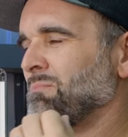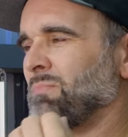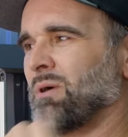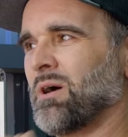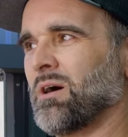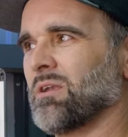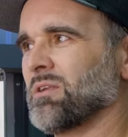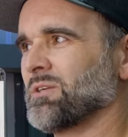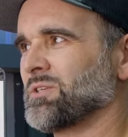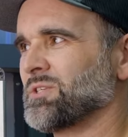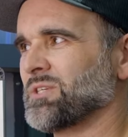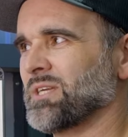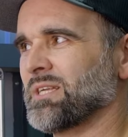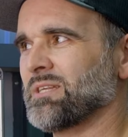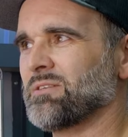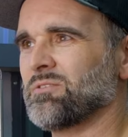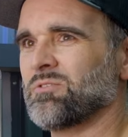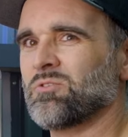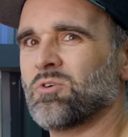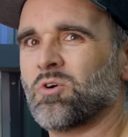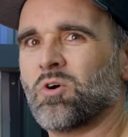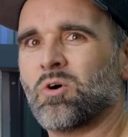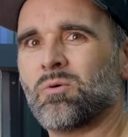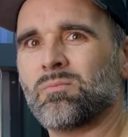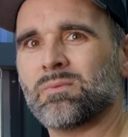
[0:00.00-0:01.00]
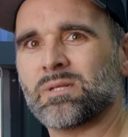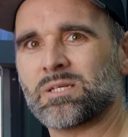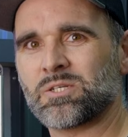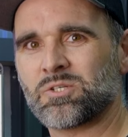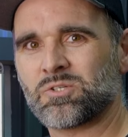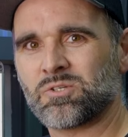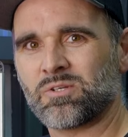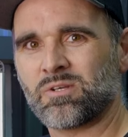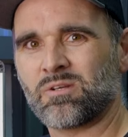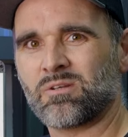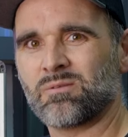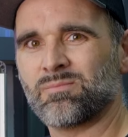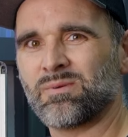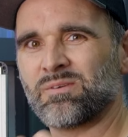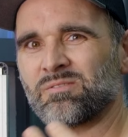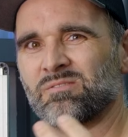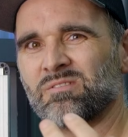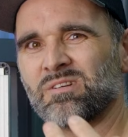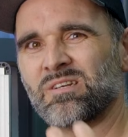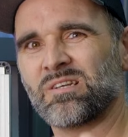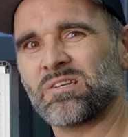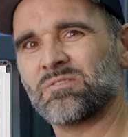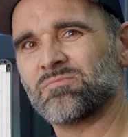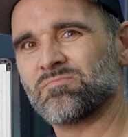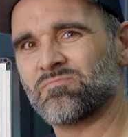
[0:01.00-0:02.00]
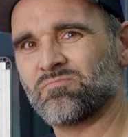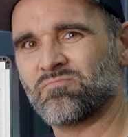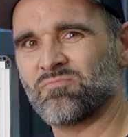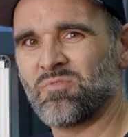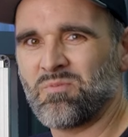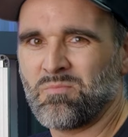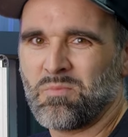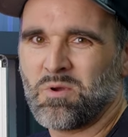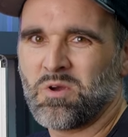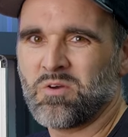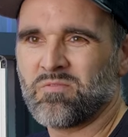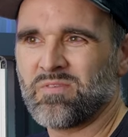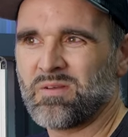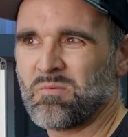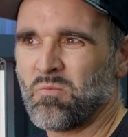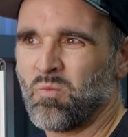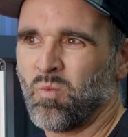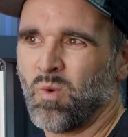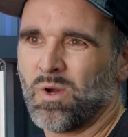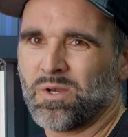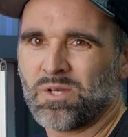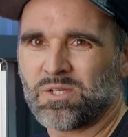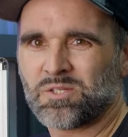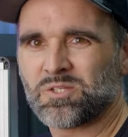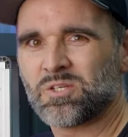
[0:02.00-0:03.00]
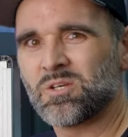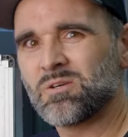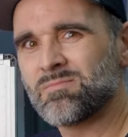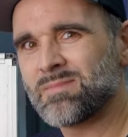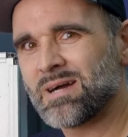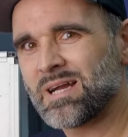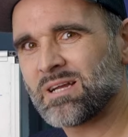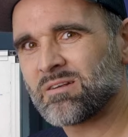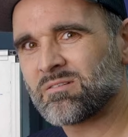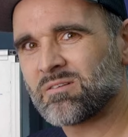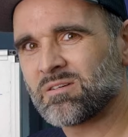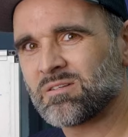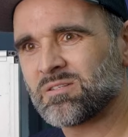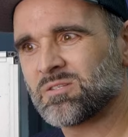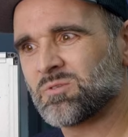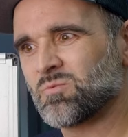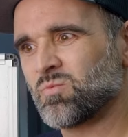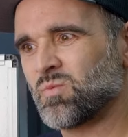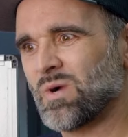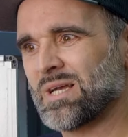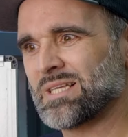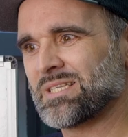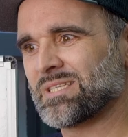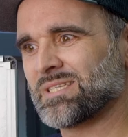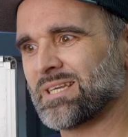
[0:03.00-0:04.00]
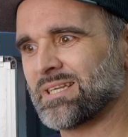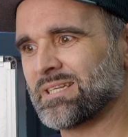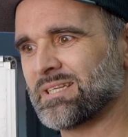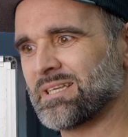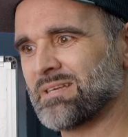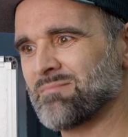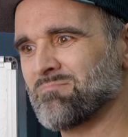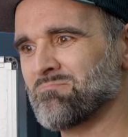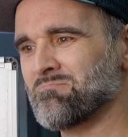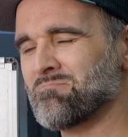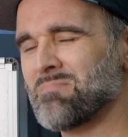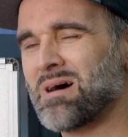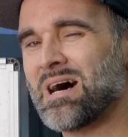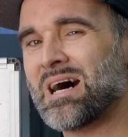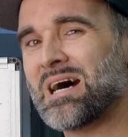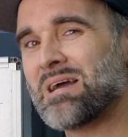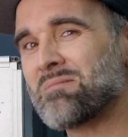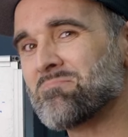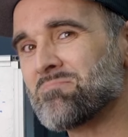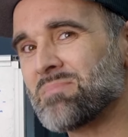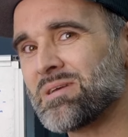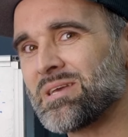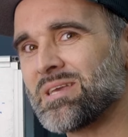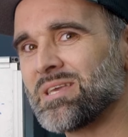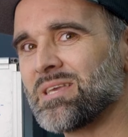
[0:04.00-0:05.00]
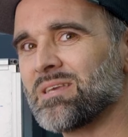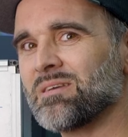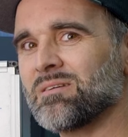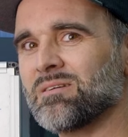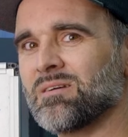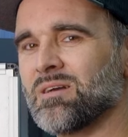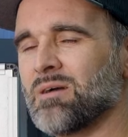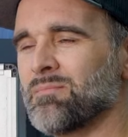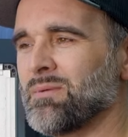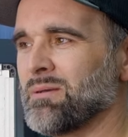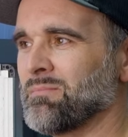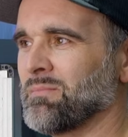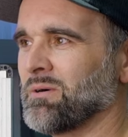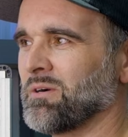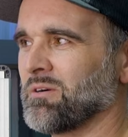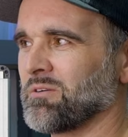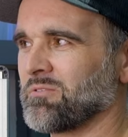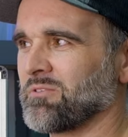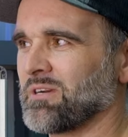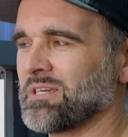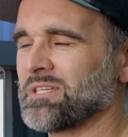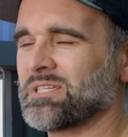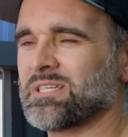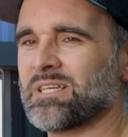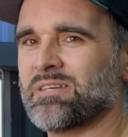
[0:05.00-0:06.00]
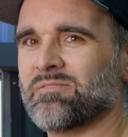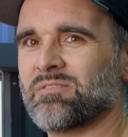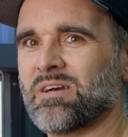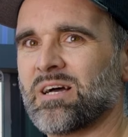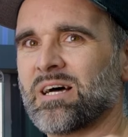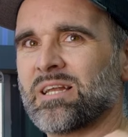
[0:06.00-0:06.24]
Polishing normally should only be removing 1 or 2 microns. Wet sanding might be a bit more aggressive.